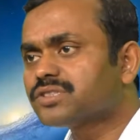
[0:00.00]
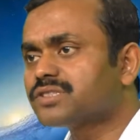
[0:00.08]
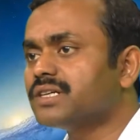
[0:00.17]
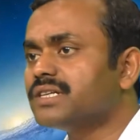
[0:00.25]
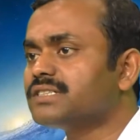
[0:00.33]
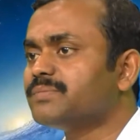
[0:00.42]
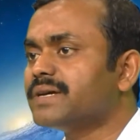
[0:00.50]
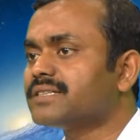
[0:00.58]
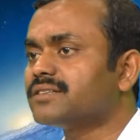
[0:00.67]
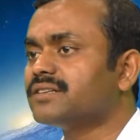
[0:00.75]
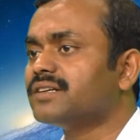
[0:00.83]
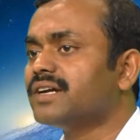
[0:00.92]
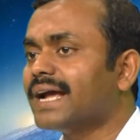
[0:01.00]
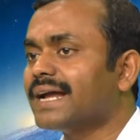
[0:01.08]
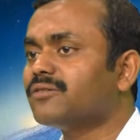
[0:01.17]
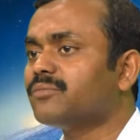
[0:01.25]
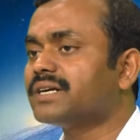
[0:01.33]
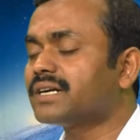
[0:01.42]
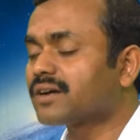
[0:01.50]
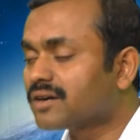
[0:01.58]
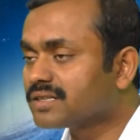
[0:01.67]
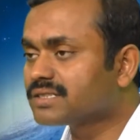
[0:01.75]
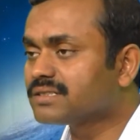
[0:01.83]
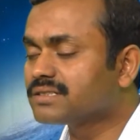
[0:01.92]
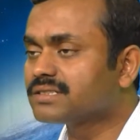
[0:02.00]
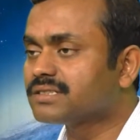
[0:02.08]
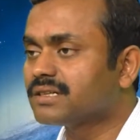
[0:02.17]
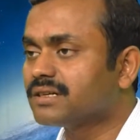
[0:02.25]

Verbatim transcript: studies based on environmental concerns,